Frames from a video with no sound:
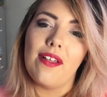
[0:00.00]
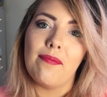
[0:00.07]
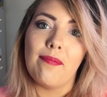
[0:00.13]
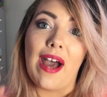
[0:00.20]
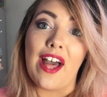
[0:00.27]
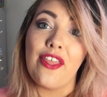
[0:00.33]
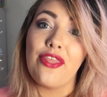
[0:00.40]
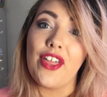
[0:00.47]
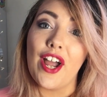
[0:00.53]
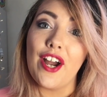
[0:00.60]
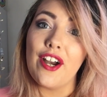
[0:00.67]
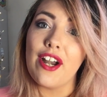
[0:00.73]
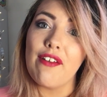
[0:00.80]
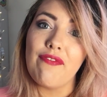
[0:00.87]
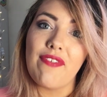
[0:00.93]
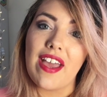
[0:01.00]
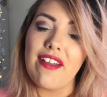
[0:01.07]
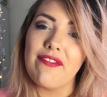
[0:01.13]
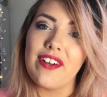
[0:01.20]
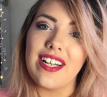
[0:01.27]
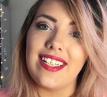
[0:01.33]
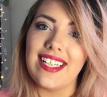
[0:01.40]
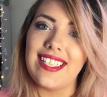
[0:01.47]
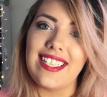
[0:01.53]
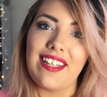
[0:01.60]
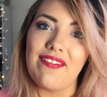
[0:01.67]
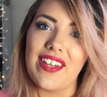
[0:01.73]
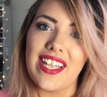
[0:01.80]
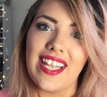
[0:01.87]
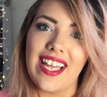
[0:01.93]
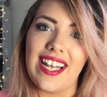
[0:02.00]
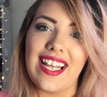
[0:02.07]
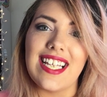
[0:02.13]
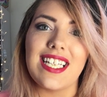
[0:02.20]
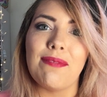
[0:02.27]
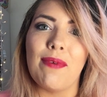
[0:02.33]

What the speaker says: My third favorite Disney villain is